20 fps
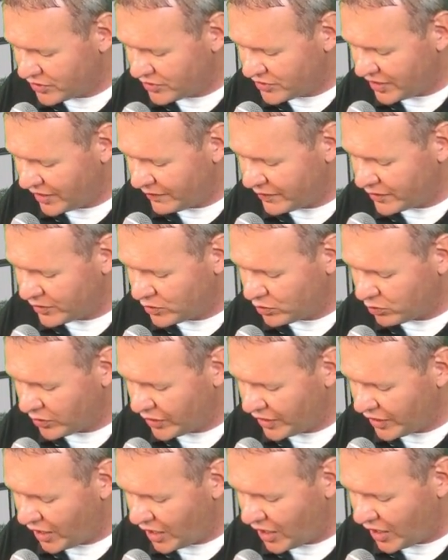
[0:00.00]
with
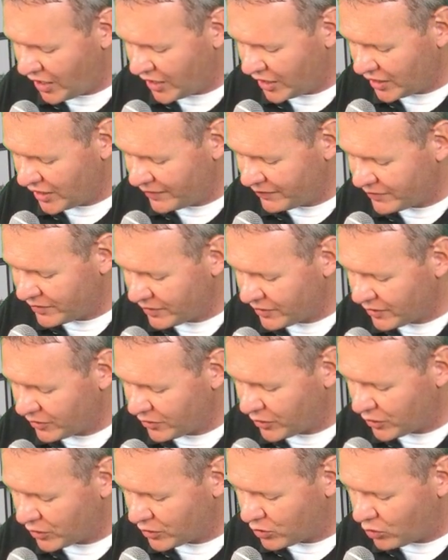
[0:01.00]
7:29 left
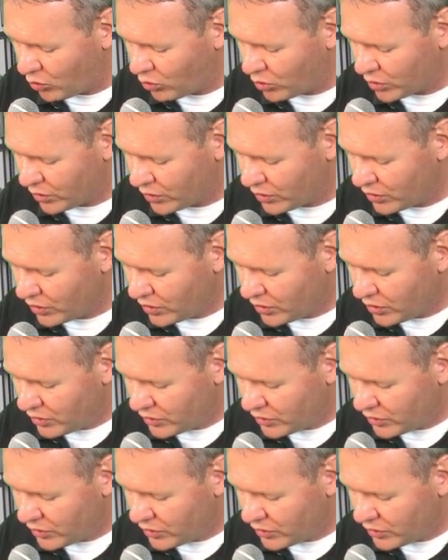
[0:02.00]
in the third quarter.